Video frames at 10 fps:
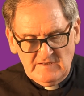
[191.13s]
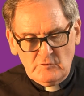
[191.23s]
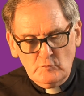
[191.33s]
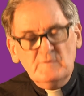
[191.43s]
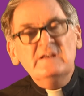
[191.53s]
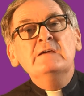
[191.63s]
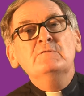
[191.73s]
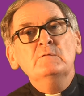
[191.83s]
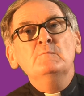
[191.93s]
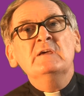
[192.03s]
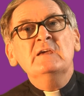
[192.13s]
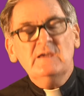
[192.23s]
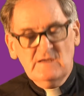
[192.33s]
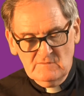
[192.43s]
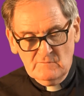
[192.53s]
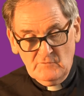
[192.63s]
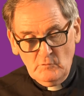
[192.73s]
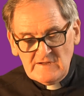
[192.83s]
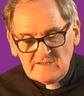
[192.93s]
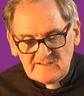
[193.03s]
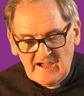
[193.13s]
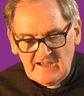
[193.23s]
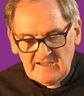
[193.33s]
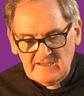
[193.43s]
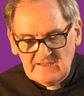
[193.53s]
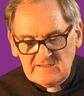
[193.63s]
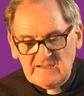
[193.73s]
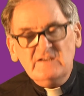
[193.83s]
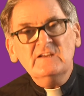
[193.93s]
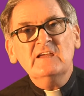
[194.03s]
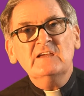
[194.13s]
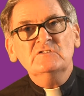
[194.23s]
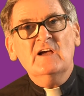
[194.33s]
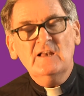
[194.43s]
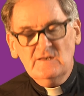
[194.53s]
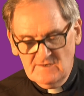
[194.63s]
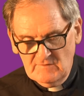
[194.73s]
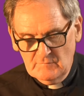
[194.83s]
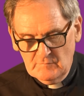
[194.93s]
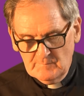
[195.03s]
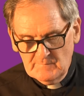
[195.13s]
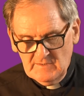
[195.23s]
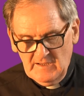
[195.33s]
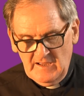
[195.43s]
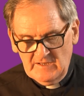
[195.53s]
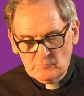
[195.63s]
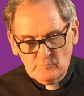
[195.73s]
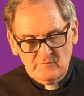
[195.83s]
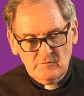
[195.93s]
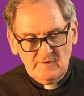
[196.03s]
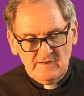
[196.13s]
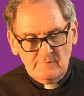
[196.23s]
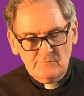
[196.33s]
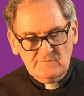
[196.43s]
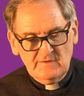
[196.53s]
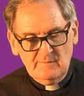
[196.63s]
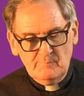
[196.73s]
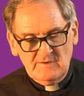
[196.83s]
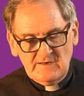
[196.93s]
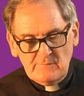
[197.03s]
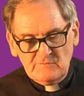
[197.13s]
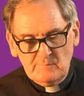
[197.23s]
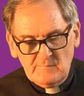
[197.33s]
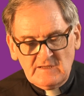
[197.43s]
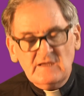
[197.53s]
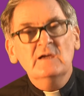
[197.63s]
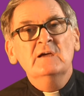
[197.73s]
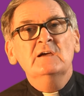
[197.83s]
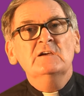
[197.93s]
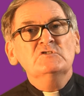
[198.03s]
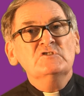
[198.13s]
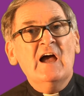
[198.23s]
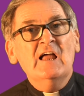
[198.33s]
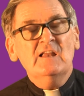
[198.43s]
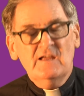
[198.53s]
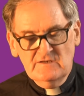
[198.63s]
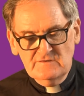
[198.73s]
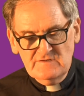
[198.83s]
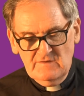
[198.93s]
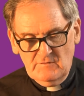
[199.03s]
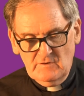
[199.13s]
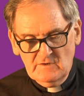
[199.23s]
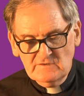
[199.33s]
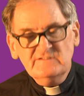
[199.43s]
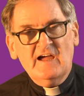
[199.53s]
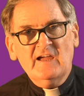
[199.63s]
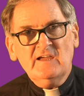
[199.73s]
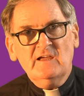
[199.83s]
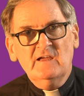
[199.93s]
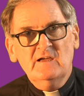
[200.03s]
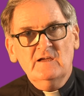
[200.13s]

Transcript: He who believes in me, though he die, yet he shall live. And whoever lives and believes in me shall never die.